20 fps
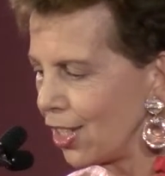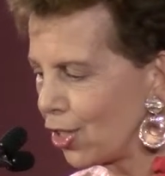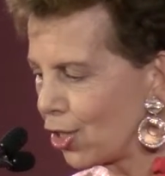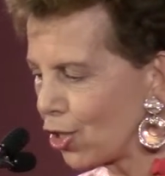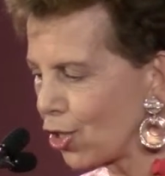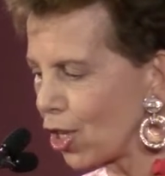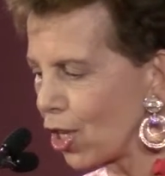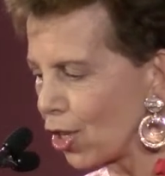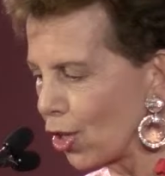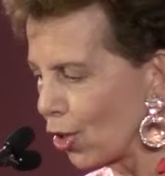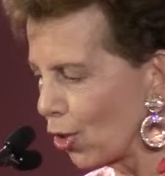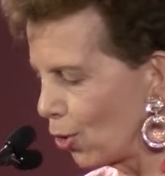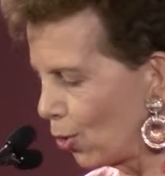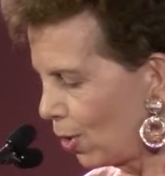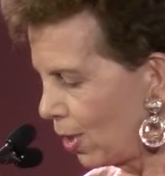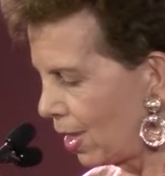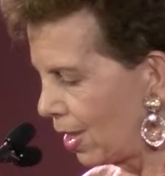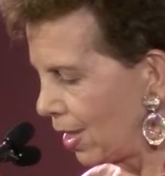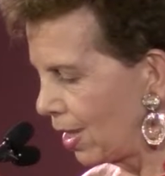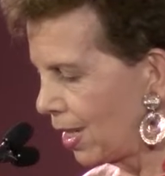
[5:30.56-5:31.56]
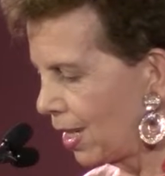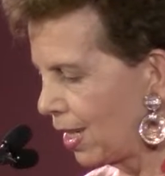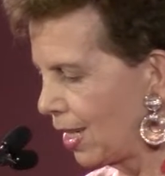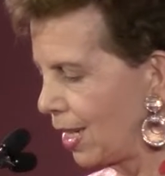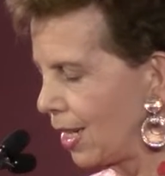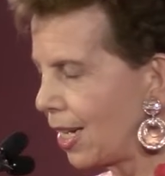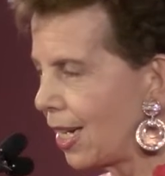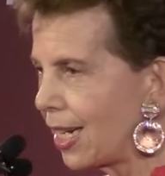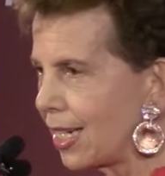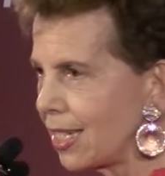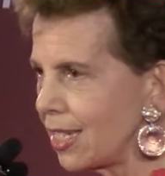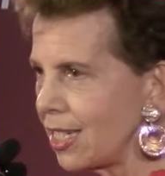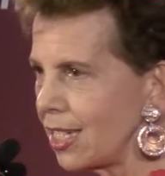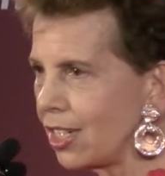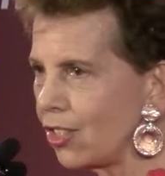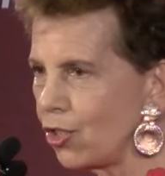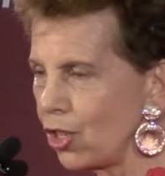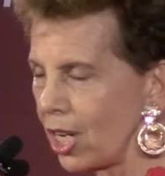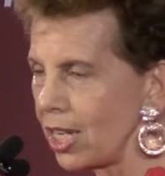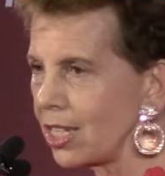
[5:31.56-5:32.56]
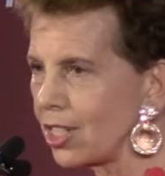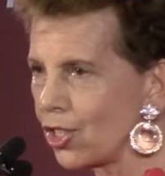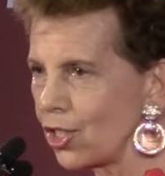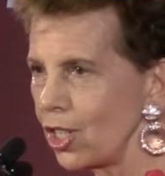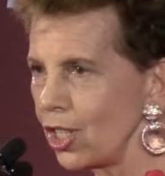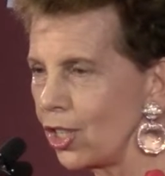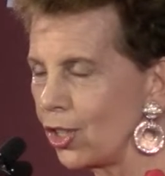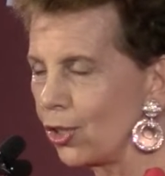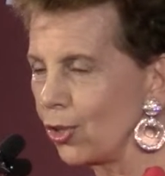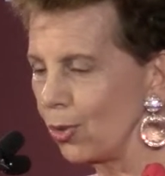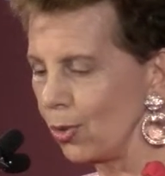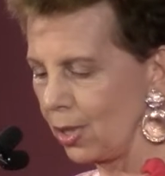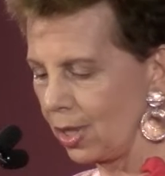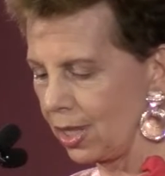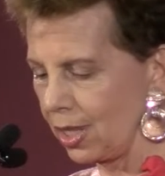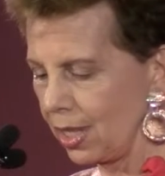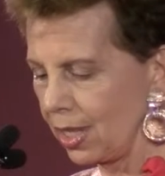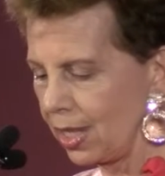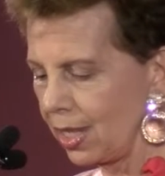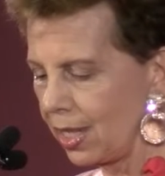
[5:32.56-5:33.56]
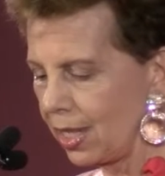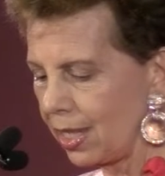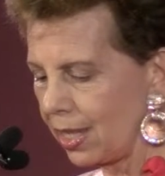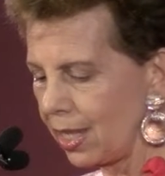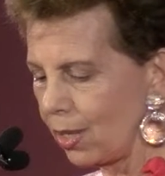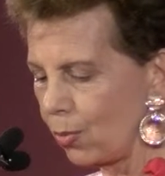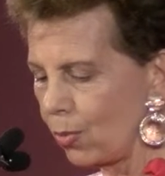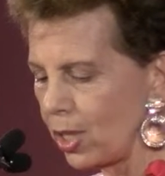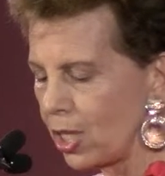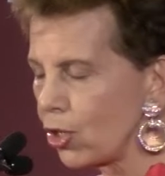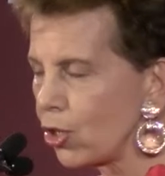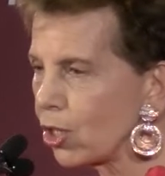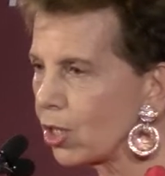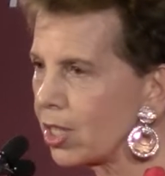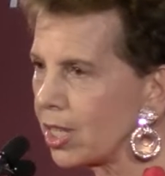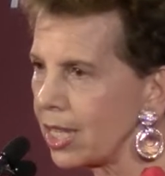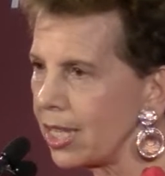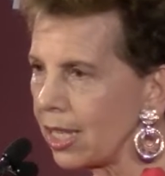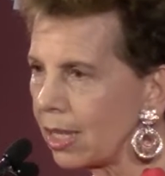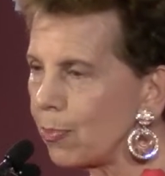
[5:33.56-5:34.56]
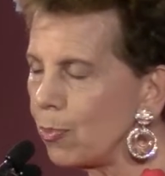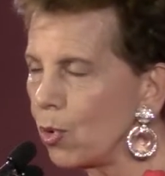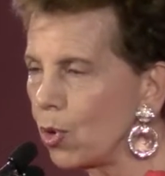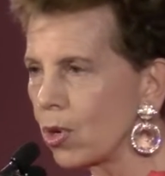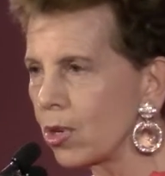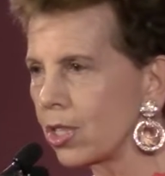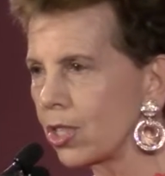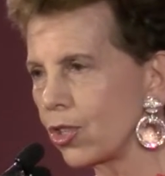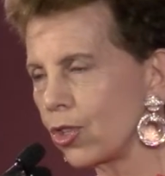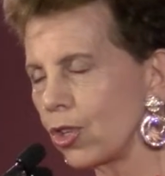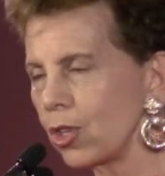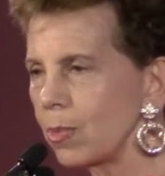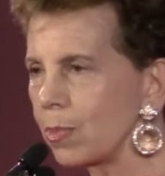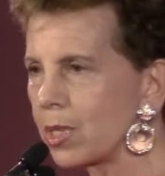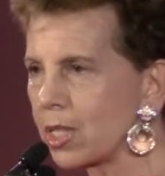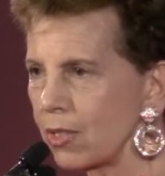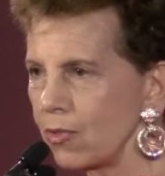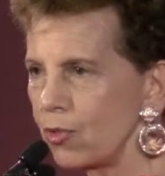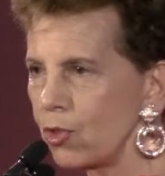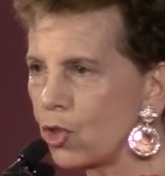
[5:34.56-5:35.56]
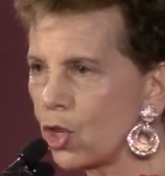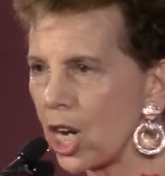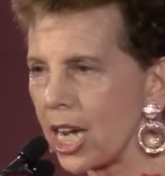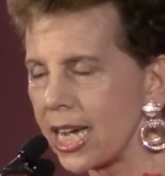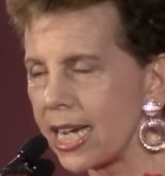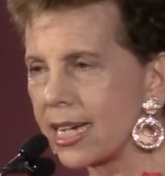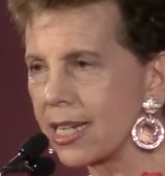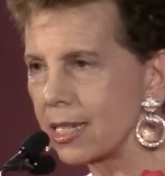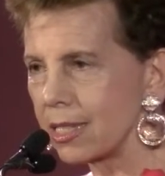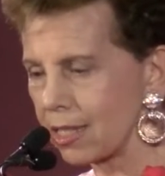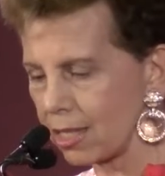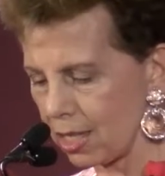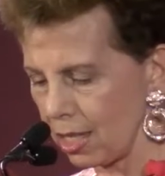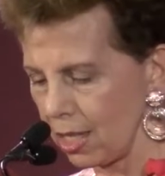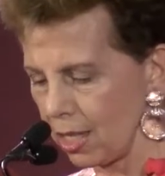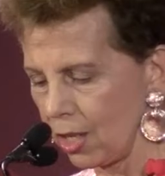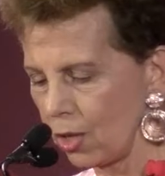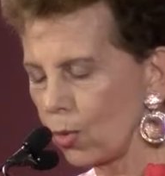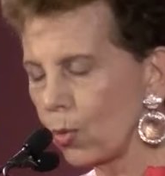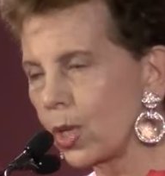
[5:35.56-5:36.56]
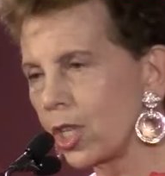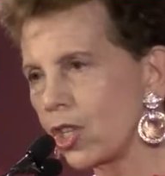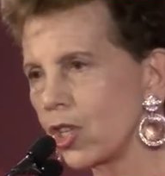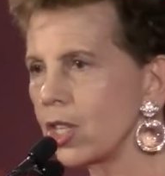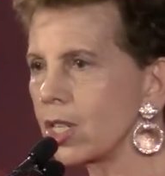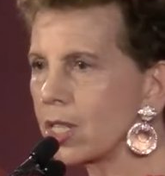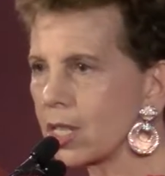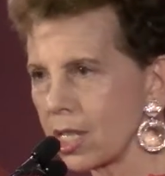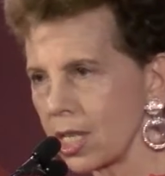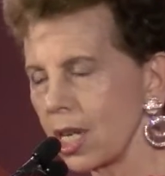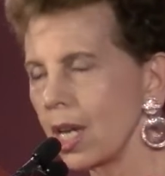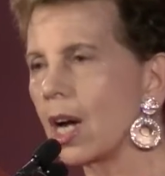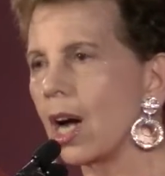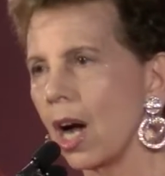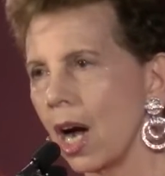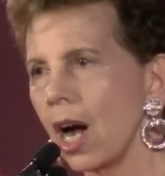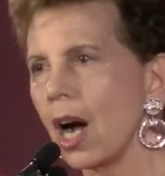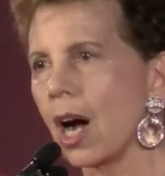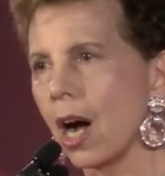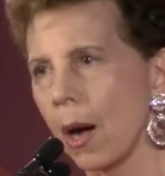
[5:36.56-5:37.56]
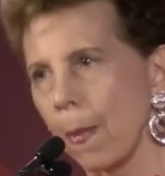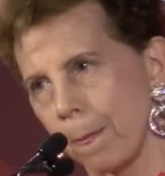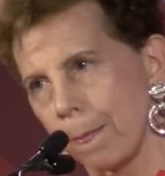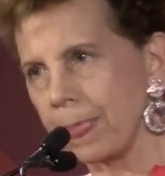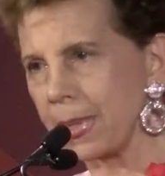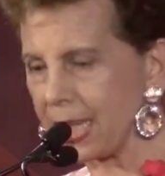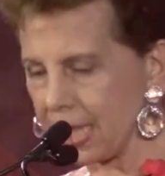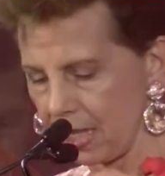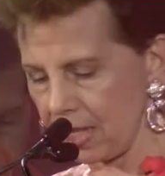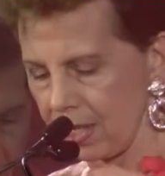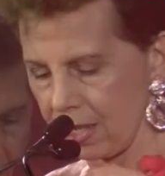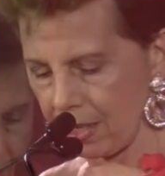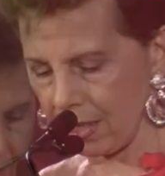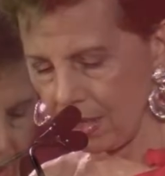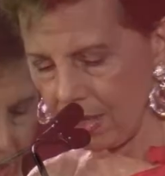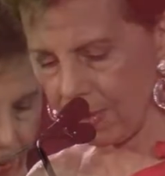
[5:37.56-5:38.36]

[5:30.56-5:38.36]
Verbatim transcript: So I suggest to you that we should think more in terms of jazz, which is upbeat.